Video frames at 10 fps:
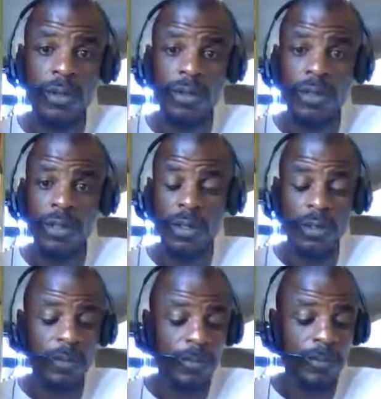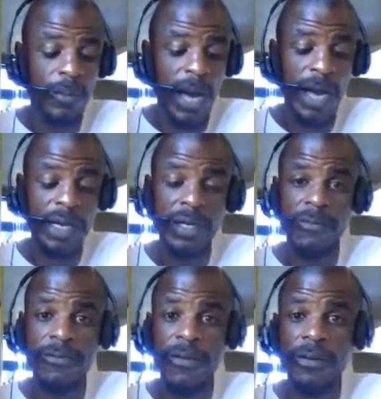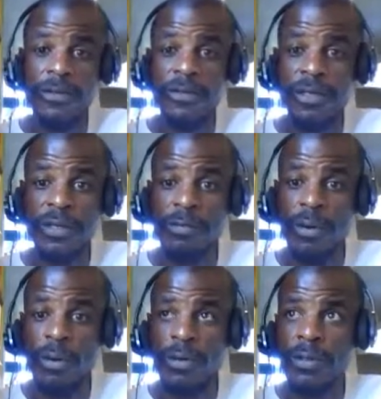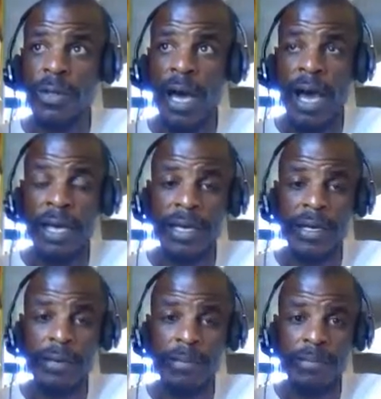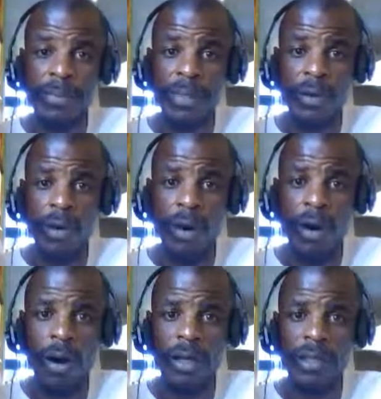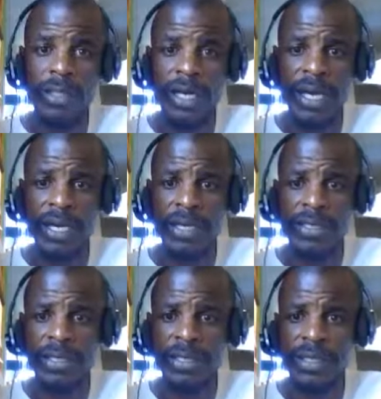So I come first and important. I am PORTANT.